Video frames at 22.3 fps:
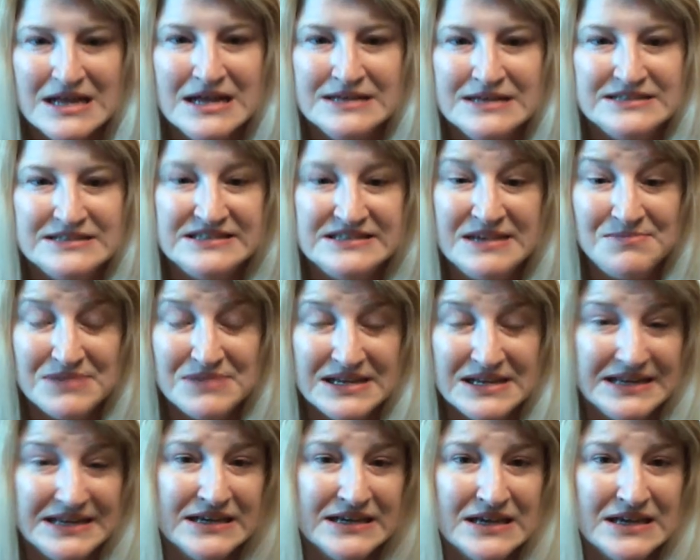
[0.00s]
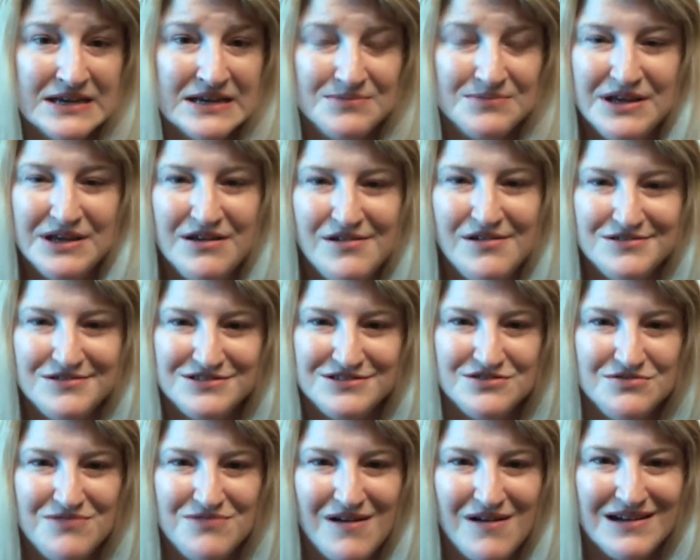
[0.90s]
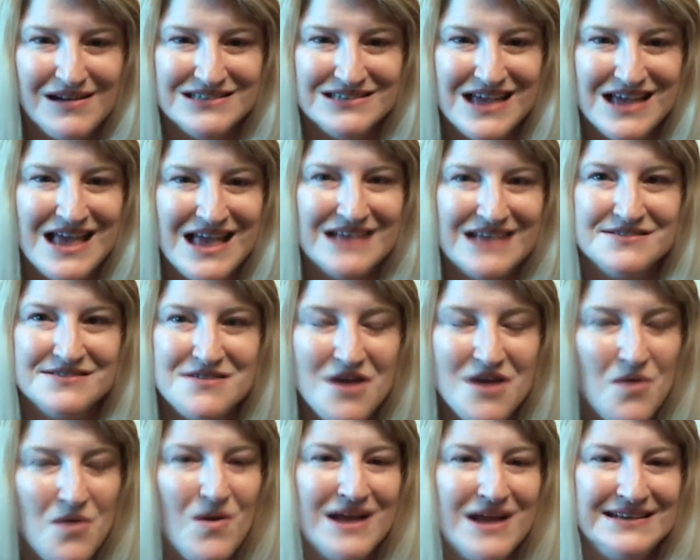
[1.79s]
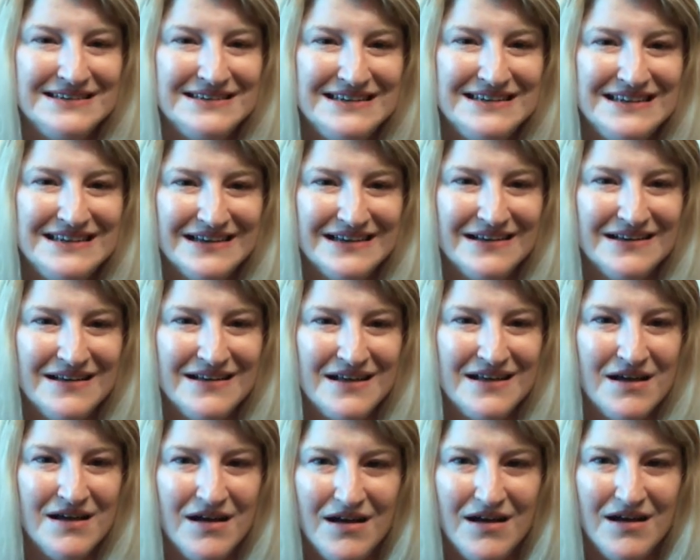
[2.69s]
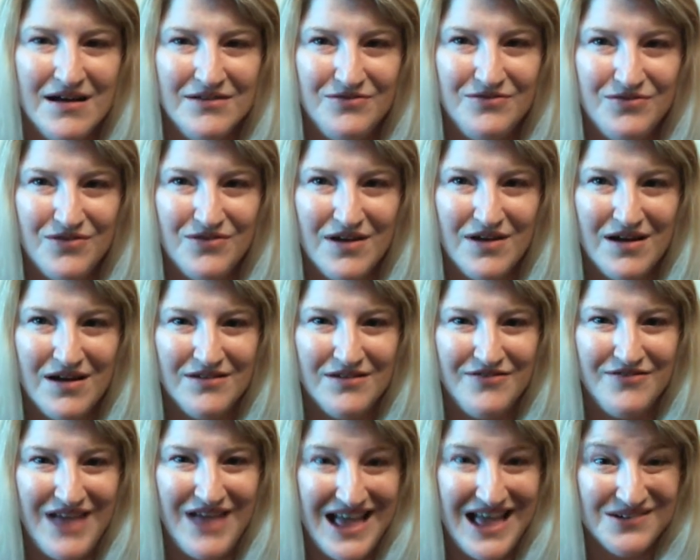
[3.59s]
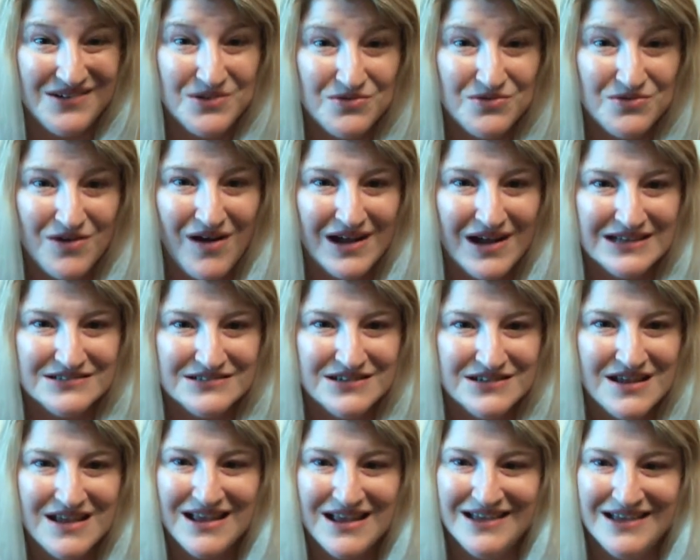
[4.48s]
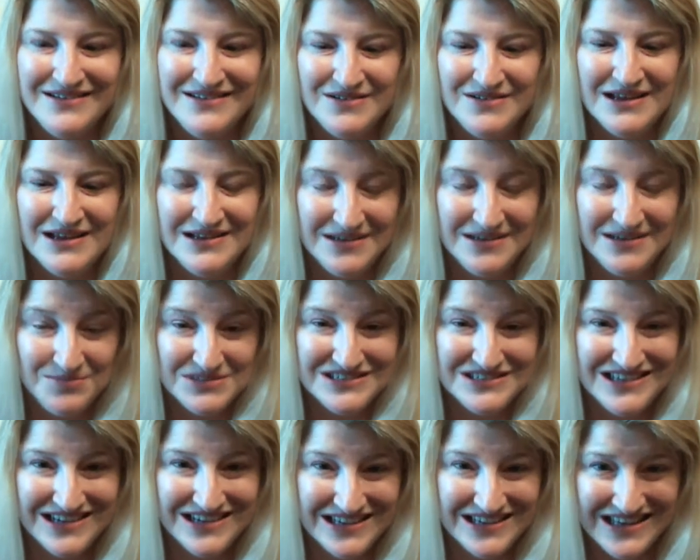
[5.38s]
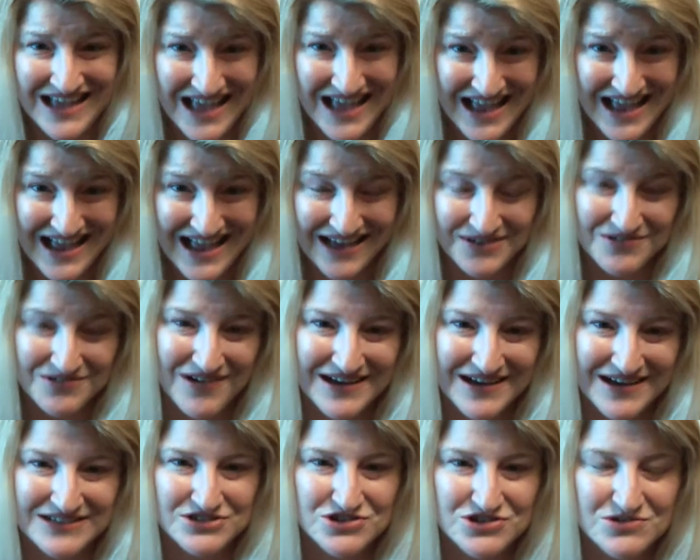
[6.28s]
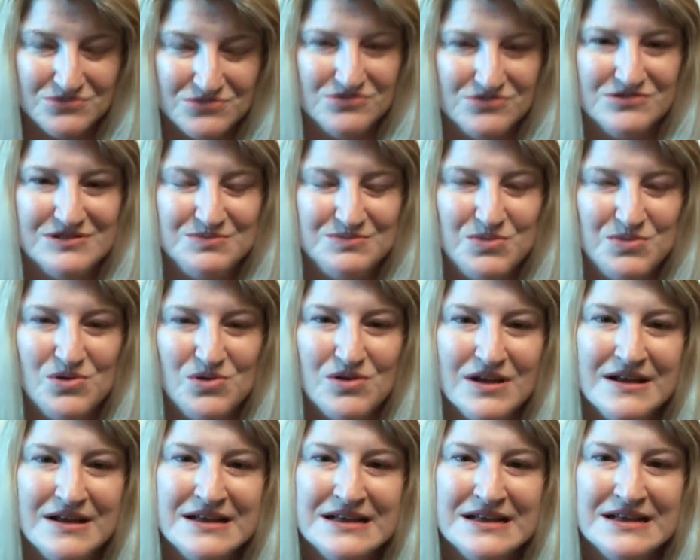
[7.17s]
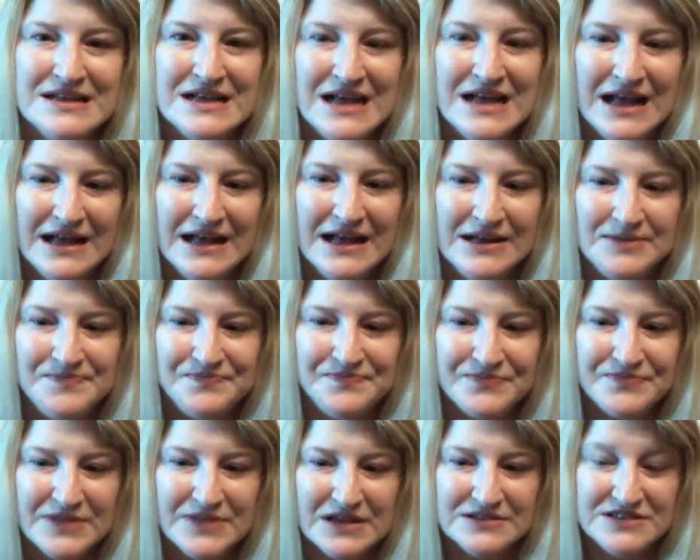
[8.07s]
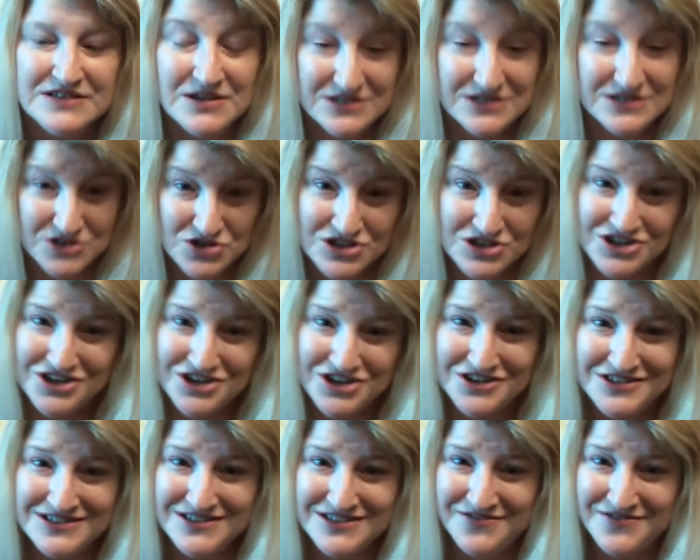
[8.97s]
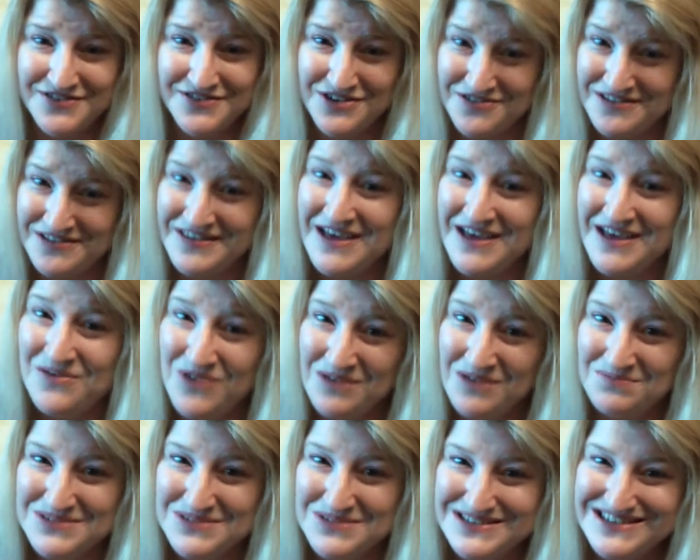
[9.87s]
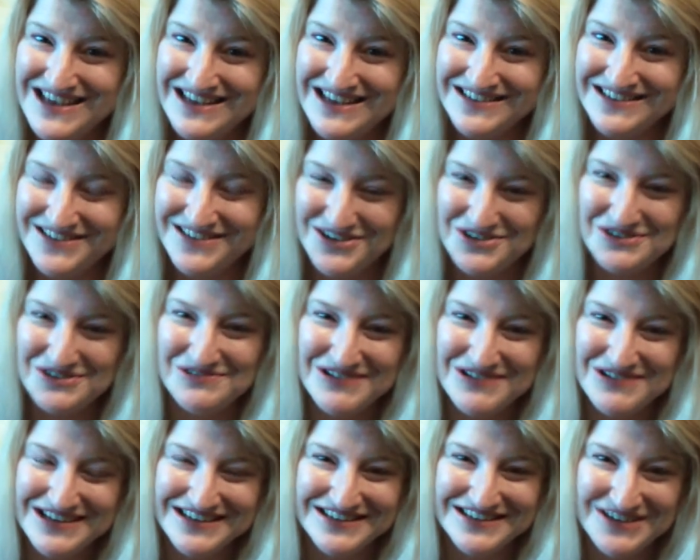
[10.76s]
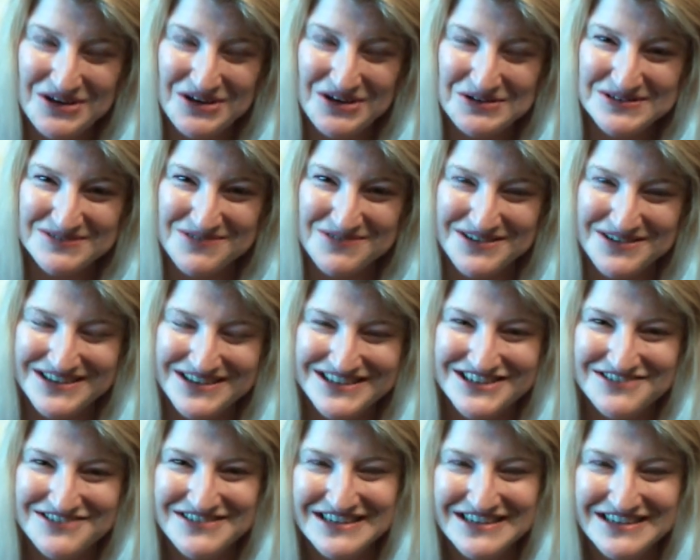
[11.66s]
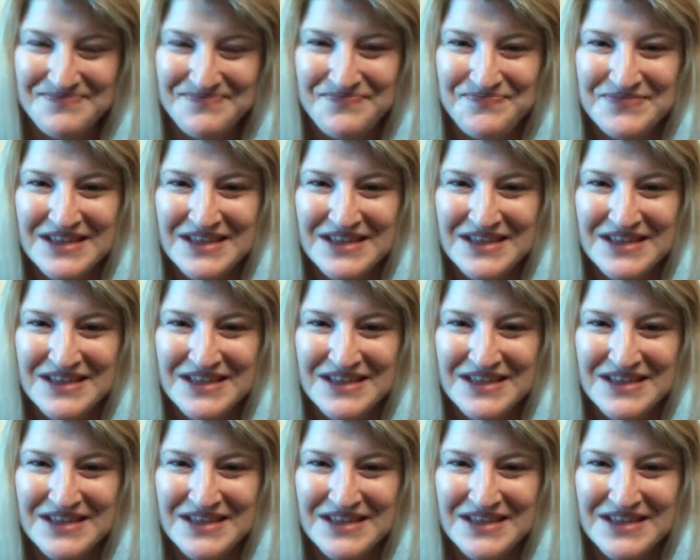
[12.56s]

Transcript: simply because the writer has no idea of how to write, and in particular how to write a children's book. So it's good news if you're in that 1% who knows what you're doing.